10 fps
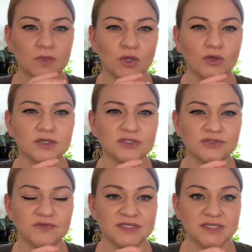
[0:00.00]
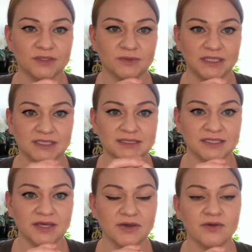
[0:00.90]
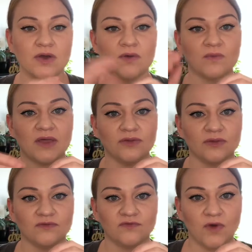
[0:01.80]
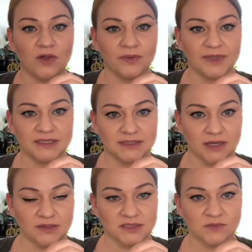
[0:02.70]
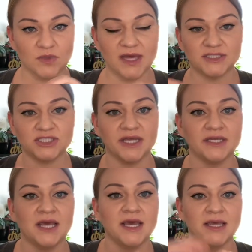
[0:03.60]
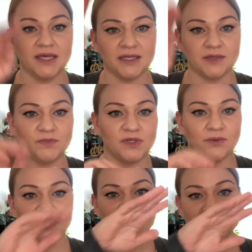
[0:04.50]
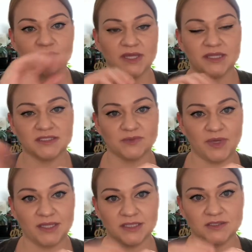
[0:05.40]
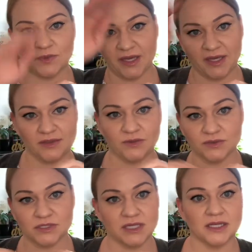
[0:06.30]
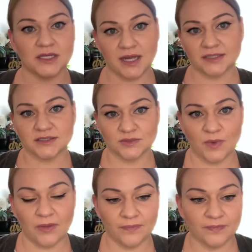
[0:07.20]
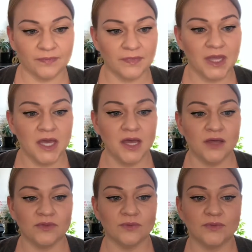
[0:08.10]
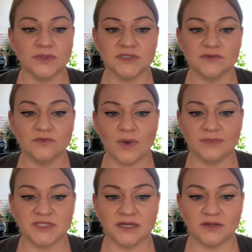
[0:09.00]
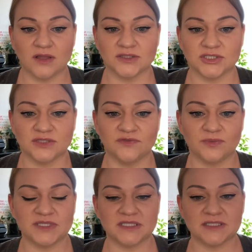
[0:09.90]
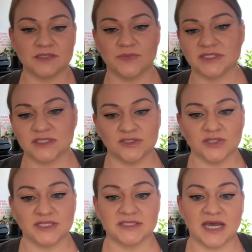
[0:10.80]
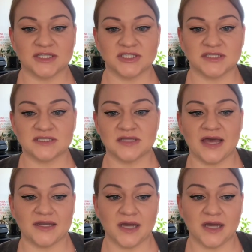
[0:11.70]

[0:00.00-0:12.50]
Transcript: good or service that you need is here, rather than following down the supply chain, it can be going this way, this way, this way, and those can connect as well. The roots of web technology for business-to-business transactions lie in a